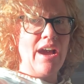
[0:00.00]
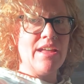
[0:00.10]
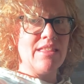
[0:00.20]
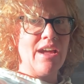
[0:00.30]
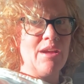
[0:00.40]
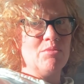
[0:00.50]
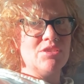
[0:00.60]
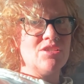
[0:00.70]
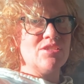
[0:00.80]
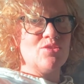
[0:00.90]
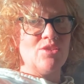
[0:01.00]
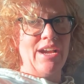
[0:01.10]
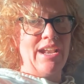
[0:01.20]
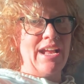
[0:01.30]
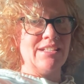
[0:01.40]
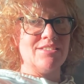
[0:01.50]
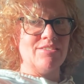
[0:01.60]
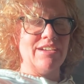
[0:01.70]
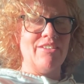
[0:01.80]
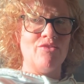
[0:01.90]
I thought I would just try and
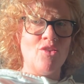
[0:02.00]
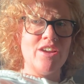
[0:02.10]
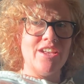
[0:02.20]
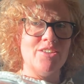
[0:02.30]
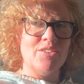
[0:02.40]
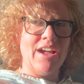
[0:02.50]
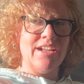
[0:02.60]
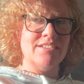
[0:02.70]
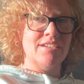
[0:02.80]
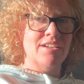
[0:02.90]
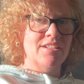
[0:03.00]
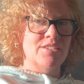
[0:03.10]
answer it for you and